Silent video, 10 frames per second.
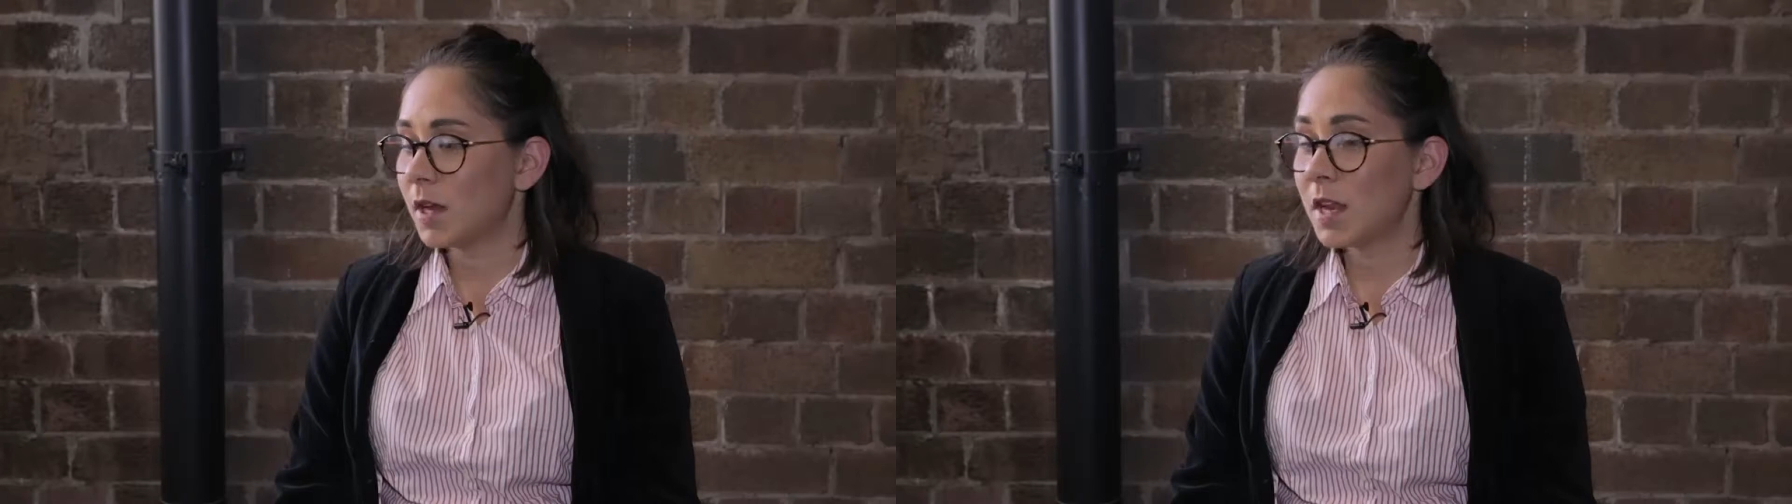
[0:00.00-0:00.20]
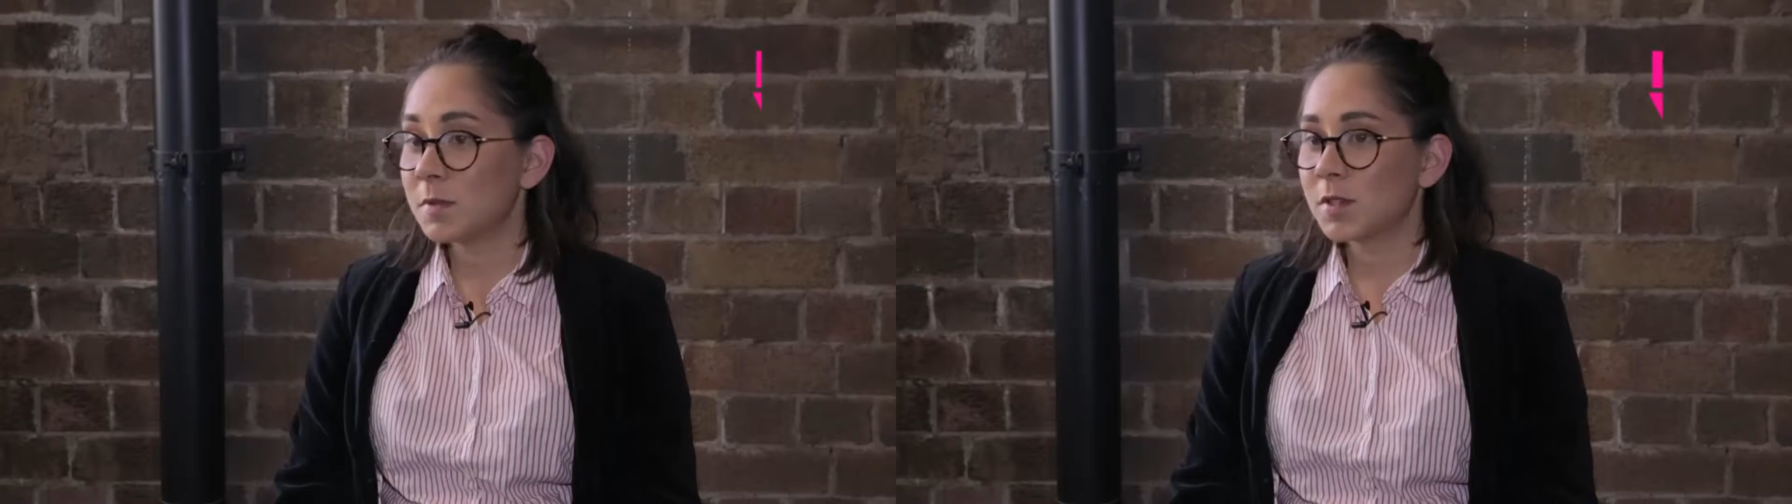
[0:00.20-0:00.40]

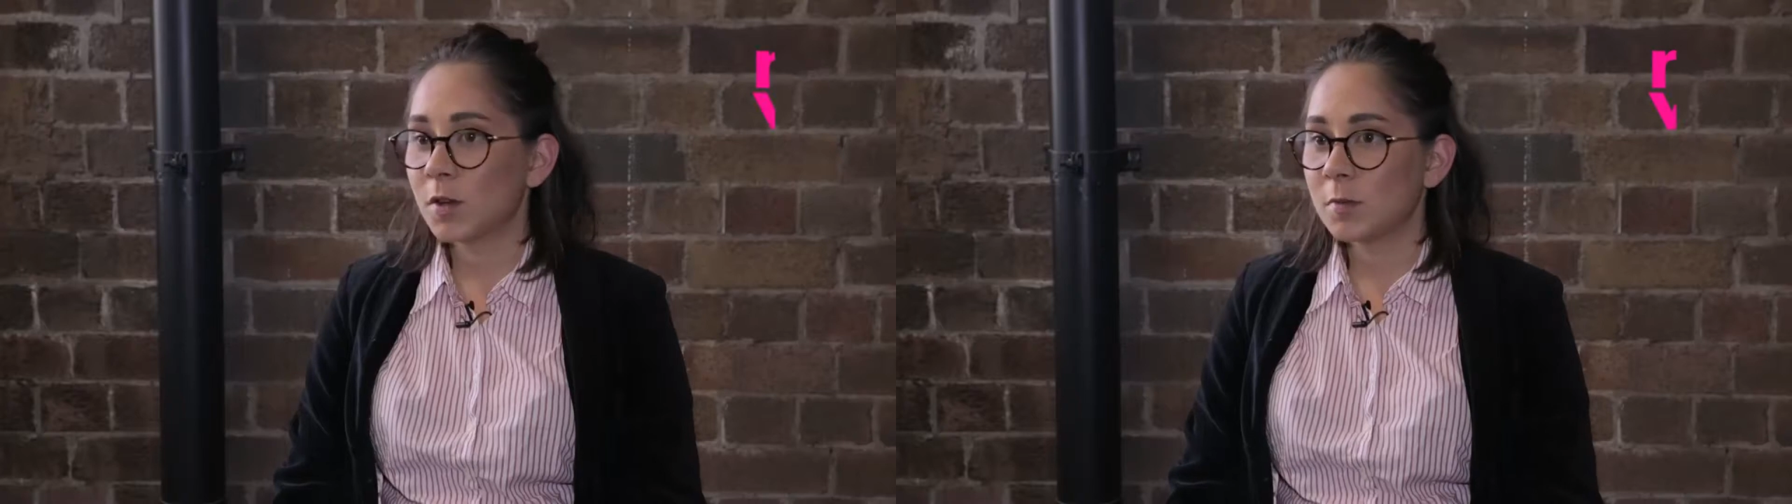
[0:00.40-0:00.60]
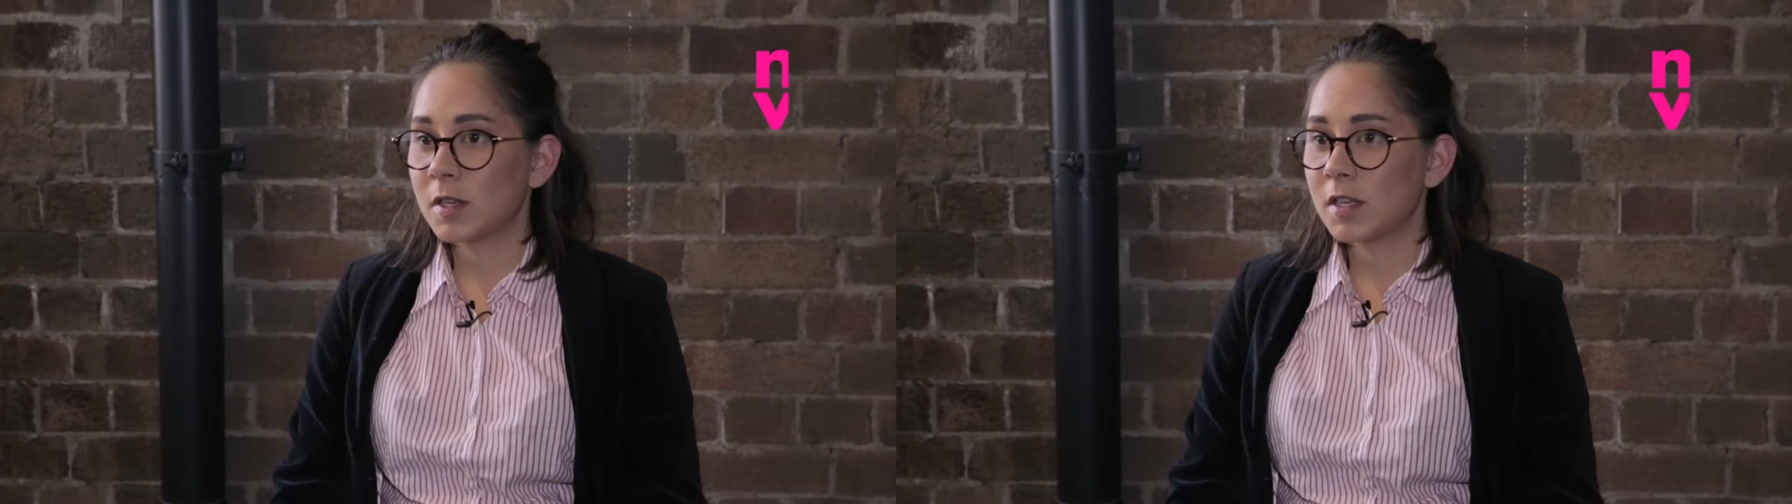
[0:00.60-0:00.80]
My name's
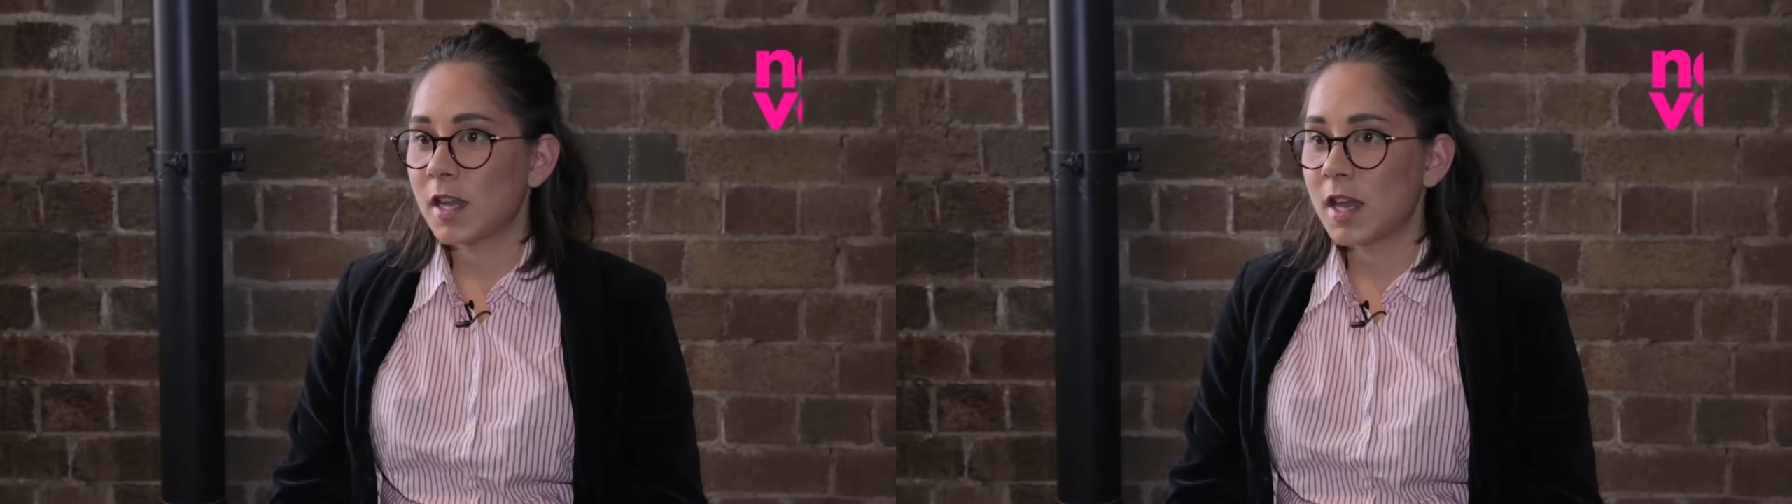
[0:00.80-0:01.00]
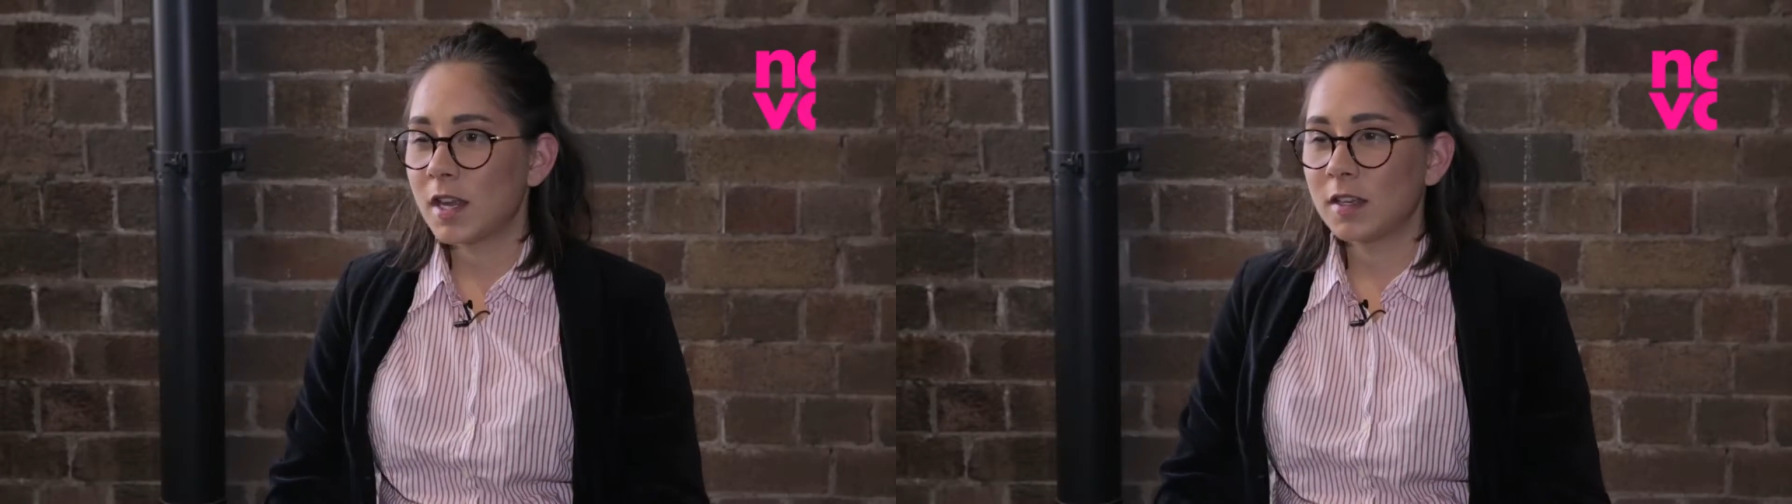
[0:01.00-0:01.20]

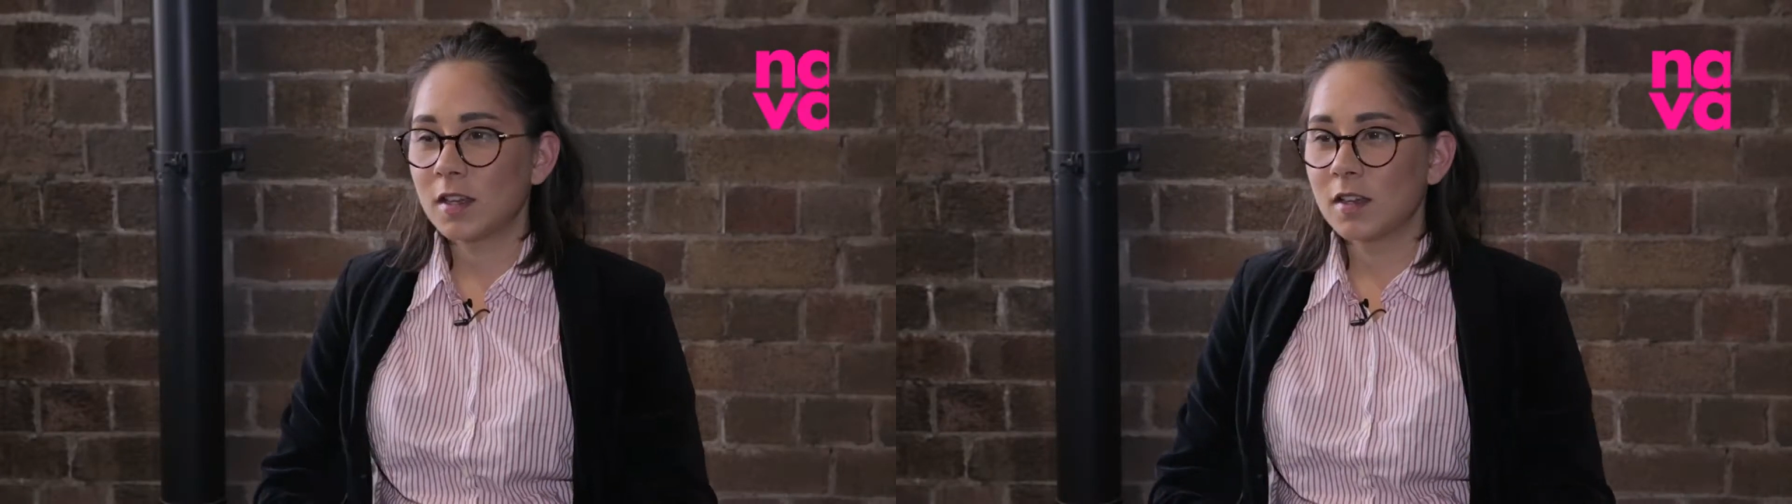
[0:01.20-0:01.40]
Coby and Edgar.